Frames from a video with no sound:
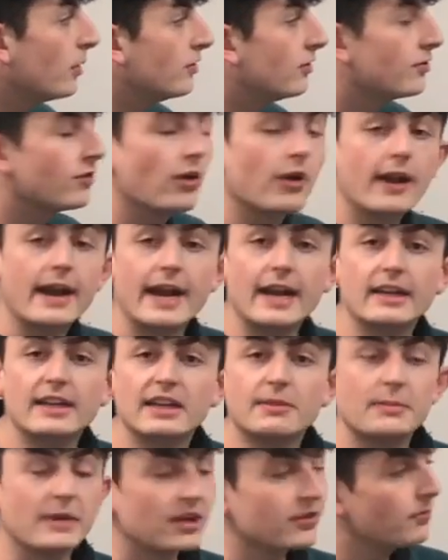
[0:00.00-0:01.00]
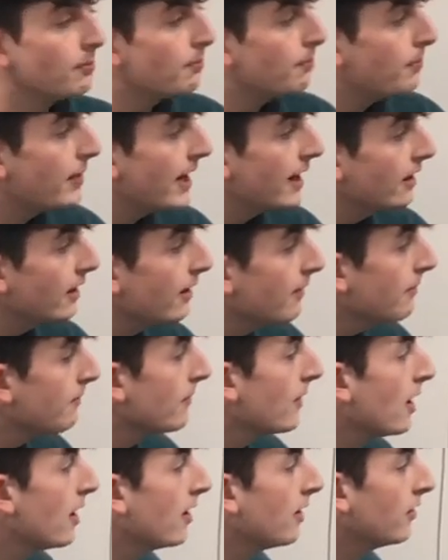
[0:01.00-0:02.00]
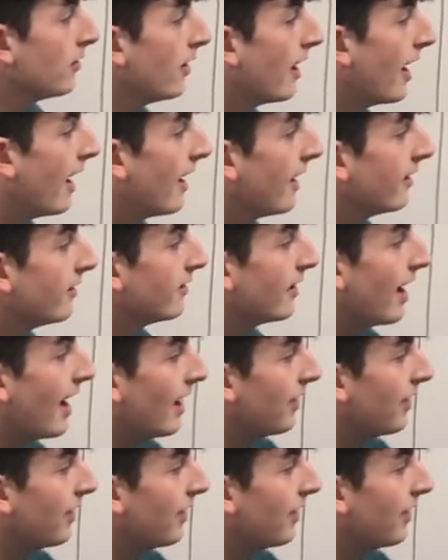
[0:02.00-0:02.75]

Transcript: which is our AD mix beta. And